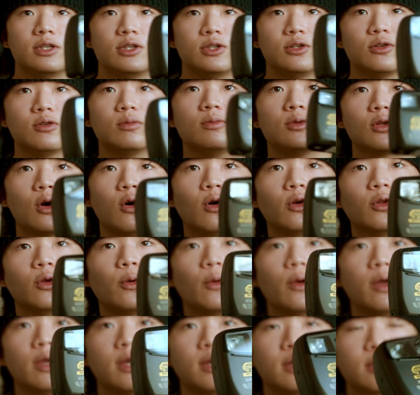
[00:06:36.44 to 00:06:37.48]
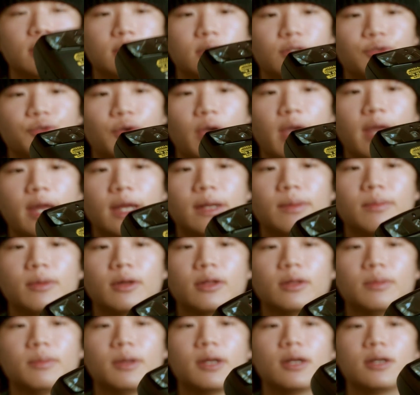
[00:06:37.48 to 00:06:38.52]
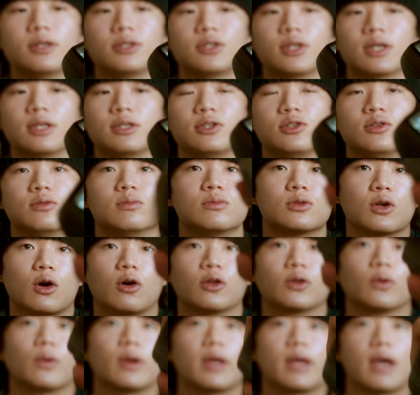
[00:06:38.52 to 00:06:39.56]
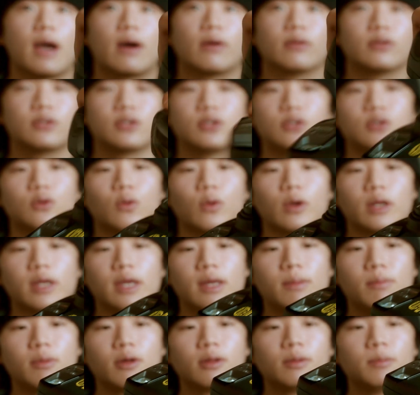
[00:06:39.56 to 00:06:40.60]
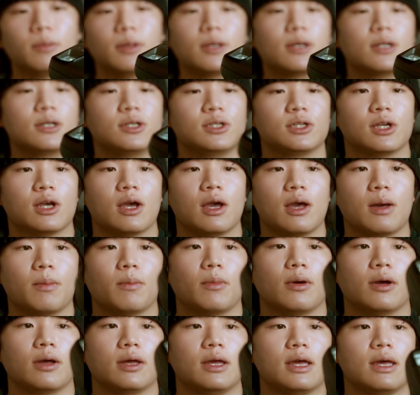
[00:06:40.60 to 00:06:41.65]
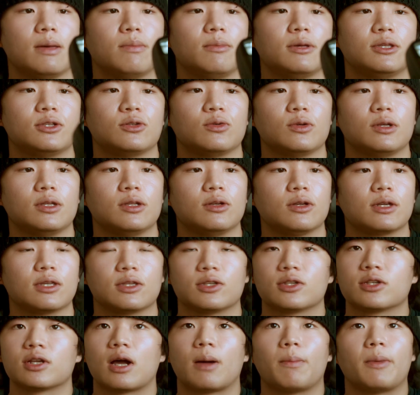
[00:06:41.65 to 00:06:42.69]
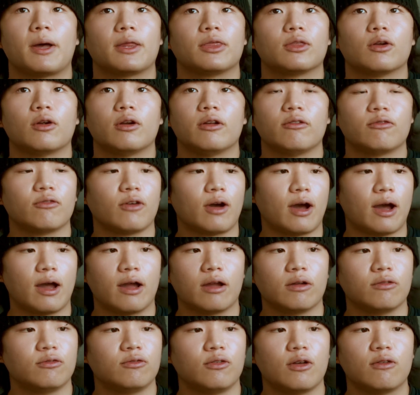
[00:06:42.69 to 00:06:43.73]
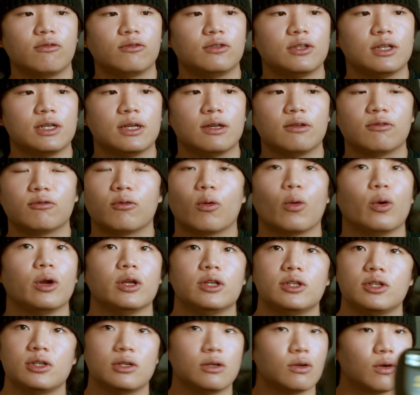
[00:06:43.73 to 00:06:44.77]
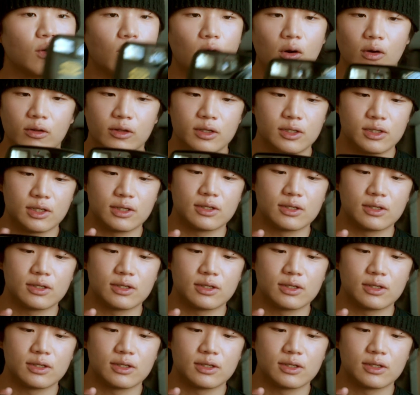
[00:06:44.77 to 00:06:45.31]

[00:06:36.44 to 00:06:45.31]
zooms all the way in to 80 millimeters and zooms all the way out to 28 millimeters, but in between you can stop at 35, 50, 42, all these